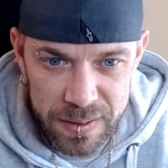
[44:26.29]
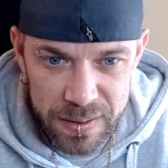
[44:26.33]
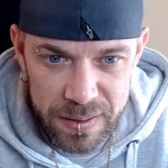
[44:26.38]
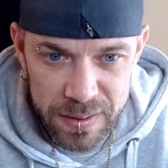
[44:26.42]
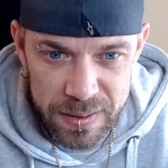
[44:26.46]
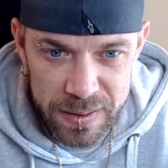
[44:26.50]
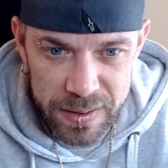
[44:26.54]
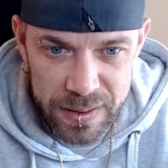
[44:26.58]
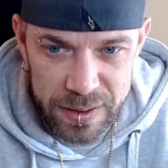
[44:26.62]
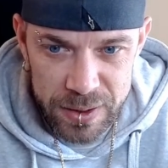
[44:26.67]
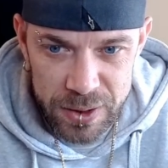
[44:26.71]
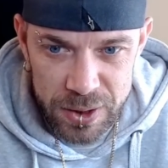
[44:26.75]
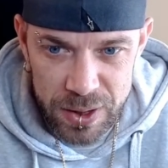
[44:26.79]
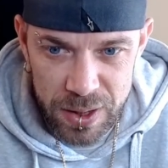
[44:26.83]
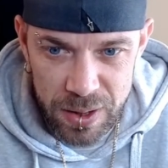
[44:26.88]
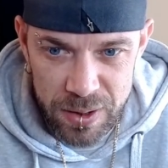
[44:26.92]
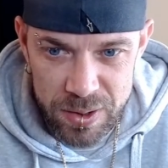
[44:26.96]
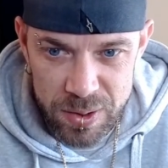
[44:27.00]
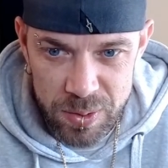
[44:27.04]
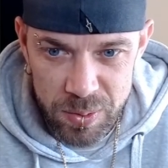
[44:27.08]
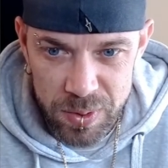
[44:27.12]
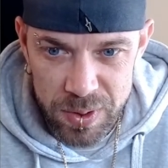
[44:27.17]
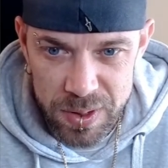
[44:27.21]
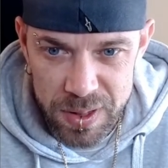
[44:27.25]
And it
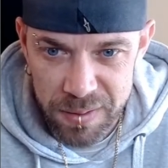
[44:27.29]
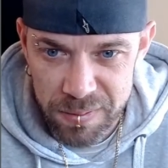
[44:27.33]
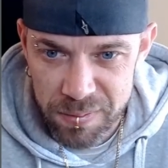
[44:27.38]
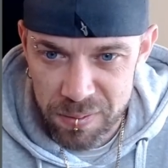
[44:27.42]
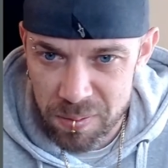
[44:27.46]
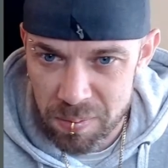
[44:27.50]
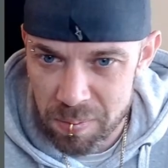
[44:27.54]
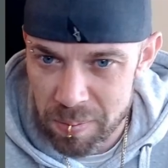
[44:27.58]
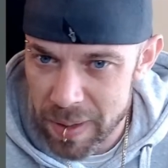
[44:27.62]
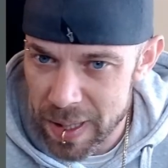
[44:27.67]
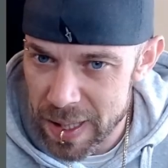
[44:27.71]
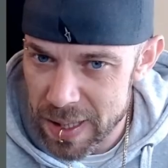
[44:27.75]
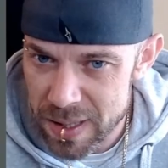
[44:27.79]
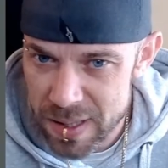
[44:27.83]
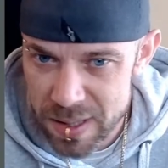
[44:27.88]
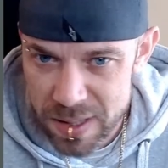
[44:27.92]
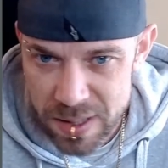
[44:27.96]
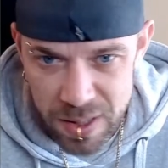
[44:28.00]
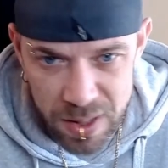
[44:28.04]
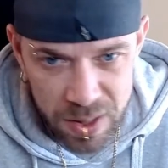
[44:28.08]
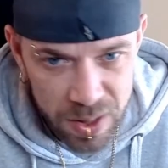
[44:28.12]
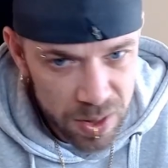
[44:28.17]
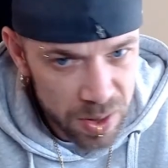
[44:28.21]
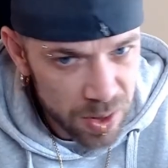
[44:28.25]
shows all the different bits,
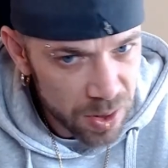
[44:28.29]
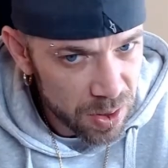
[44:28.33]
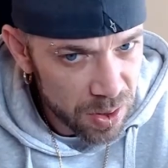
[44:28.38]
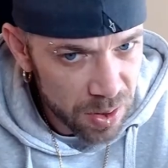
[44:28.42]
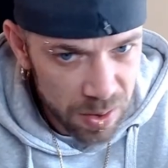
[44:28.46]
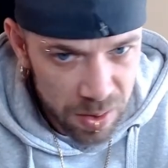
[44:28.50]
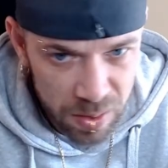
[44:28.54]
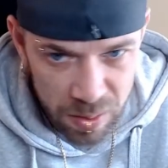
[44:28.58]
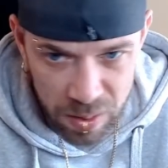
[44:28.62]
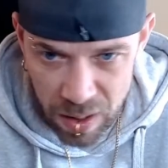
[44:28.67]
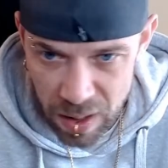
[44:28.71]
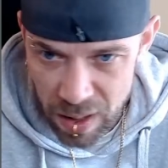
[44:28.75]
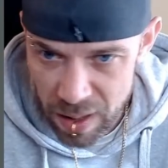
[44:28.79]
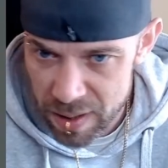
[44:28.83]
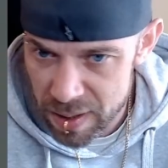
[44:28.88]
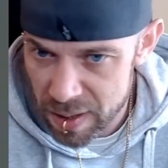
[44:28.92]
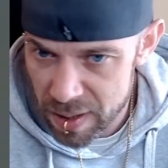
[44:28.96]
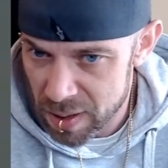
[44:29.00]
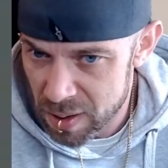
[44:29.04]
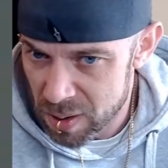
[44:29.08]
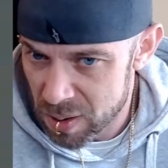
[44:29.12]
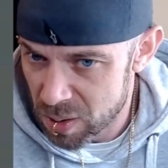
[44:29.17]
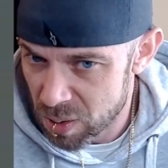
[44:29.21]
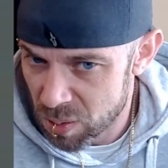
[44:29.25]
I
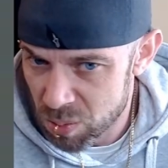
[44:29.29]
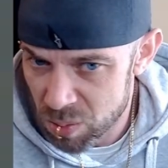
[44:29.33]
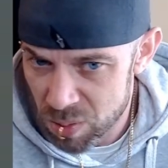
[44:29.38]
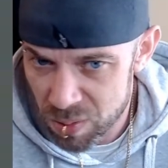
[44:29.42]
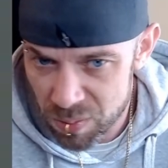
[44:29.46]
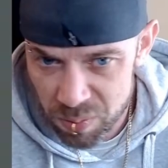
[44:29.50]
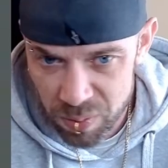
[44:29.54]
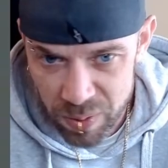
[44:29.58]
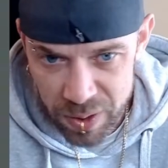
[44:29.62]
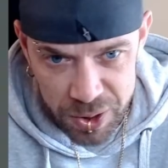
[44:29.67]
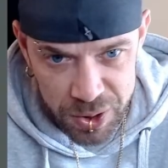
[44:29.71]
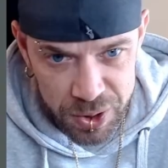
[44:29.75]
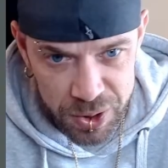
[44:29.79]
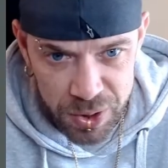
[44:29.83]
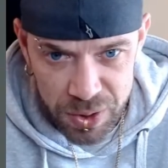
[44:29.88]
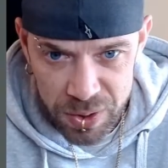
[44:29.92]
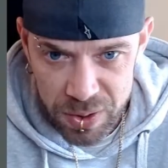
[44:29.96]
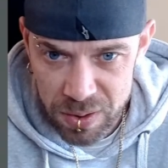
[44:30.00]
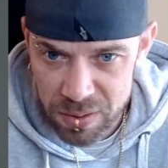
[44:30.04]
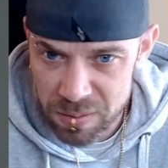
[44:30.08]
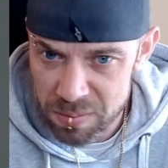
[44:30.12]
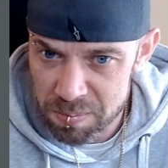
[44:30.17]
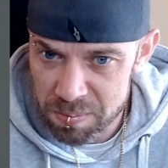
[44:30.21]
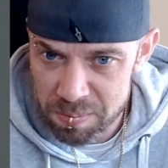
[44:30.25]
think all of which you
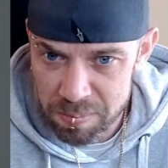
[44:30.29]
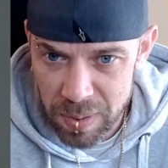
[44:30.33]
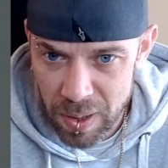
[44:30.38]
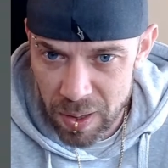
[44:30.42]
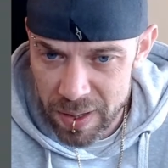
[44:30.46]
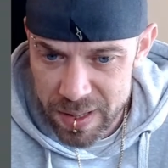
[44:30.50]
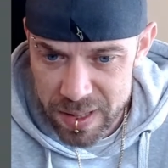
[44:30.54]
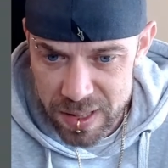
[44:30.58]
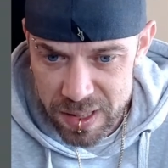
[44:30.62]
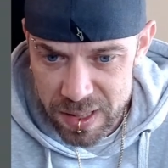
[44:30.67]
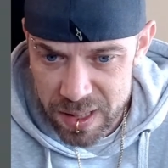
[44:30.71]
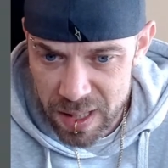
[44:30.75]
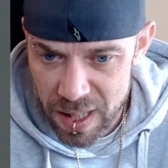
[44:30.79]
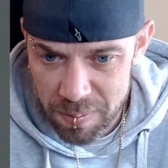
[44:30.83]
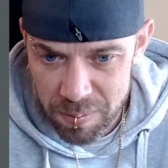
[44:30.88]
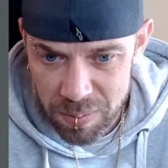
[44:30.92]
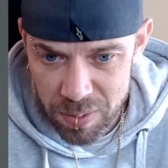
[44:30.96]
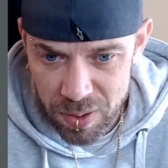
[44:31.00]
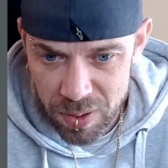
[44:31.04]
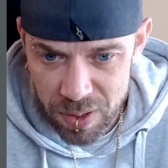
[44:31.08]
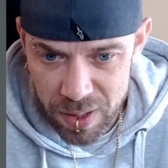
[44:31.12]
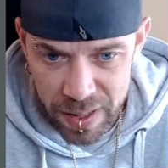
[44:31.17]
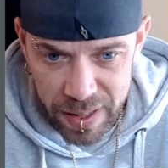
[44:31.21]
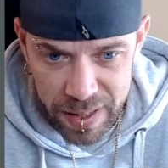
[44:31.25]
can buy
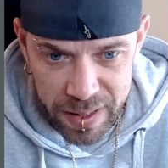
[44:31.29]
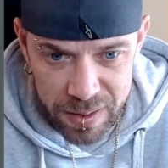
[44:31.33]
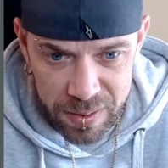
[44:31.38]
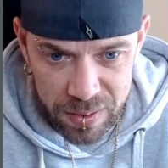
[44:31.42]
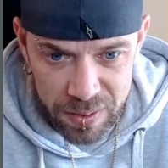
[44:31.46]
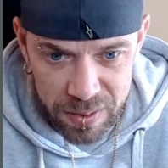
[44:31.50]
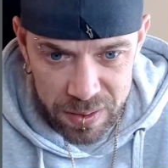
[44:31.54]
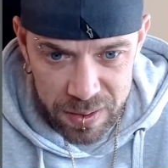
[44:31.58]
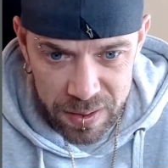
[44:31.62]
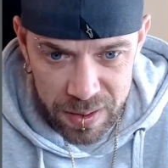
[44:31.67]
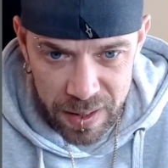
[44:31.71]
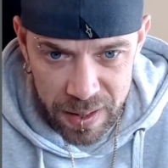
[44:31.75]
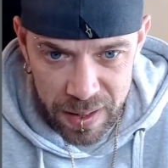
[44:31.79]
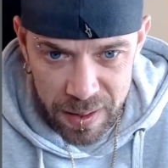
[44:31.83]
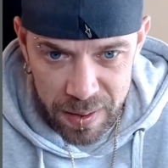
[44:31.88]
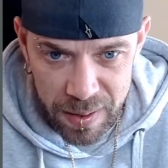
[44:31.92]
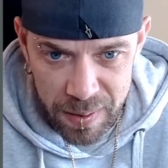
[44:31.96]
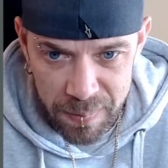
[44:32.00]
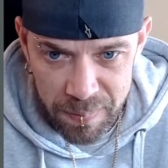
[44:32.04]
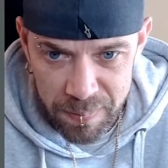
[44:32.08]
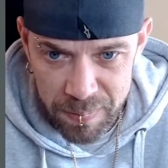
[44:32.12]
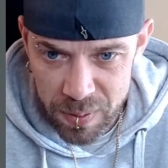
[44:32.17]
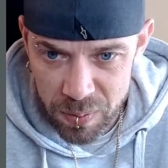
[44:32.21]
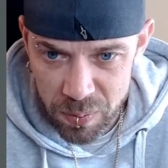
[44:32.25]
separately.
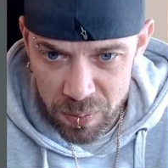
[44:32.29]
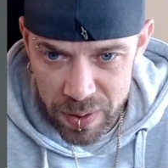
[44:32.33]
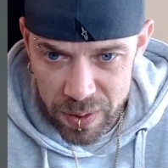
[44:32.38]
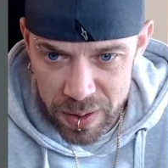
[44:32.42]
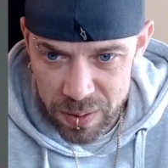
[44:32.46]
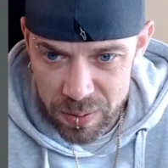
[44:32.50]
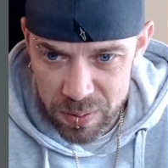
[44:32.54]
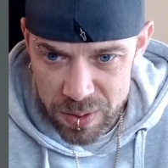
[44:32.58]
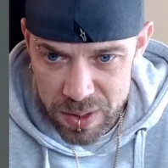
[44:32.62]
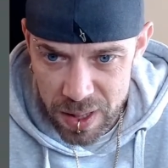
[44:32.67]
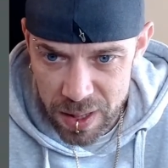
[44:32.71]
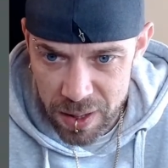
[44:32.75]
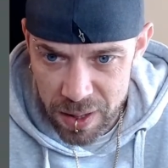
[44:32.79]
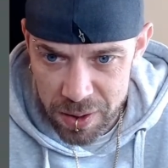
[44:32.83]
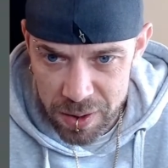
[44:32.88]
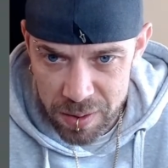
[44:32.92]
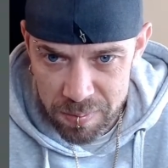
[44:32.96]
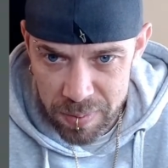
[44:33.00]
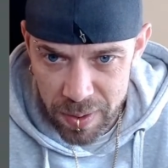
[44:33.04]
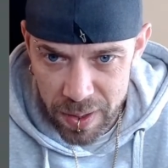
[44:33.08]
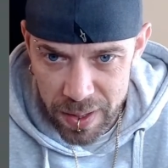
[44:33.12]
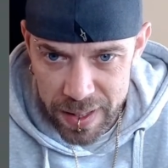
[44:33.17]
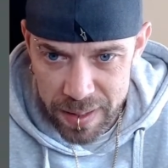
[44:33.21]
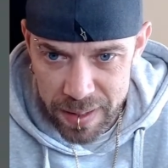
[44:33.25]
The wheels, I know you can
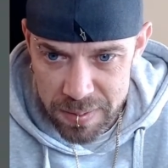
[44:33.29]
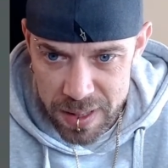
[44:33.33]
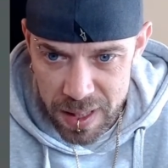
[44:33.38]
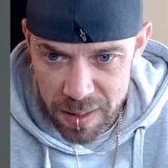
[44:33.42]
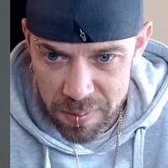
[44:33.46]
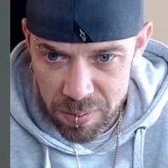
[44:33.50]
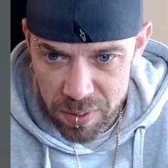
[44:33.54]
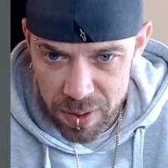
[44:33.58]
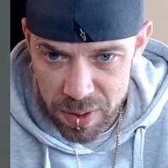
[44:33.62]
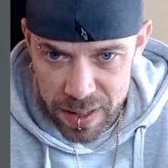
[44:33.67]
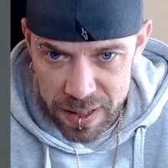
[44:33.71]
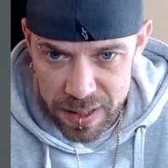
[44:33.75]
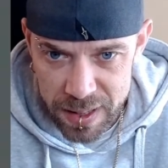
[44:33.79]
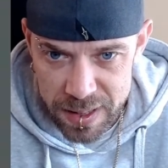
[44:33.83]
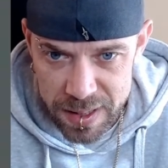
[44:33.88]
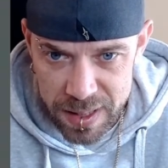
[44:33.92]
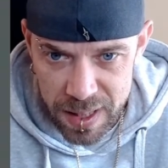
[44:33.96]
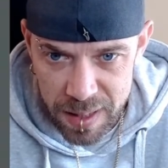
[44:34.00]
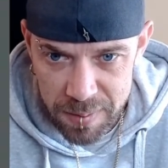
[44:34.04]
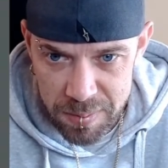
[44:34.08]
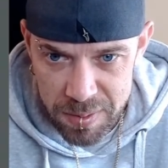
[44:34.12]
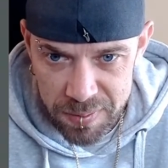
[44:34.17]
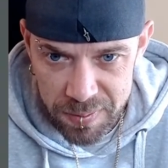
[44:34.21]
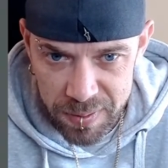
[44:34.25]
buy them separately, the
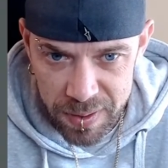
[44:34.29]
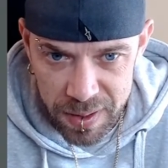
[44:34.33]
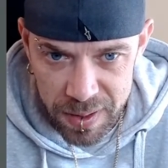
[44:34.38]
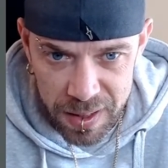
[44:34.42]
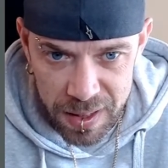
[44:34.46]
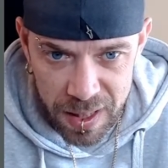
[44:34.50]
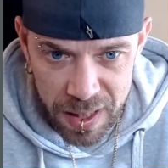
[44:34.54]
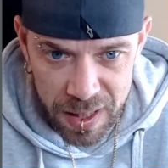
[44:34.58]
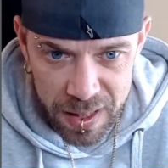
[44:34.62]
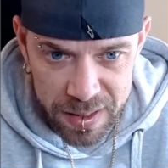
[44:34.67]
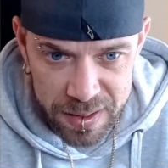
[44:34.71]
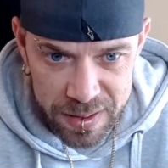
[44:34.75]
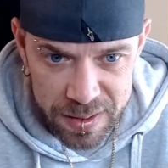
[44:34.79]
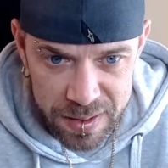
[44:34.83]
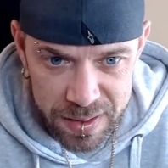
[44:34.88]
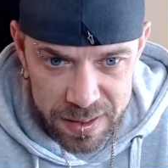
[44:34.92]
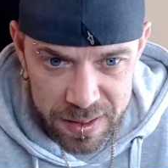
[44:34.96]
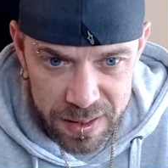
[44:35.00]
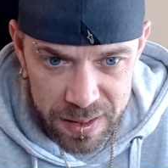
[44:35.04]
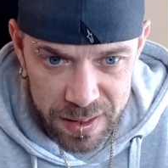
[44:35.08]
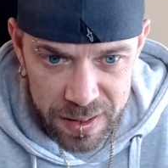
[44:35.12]
tips for the guns.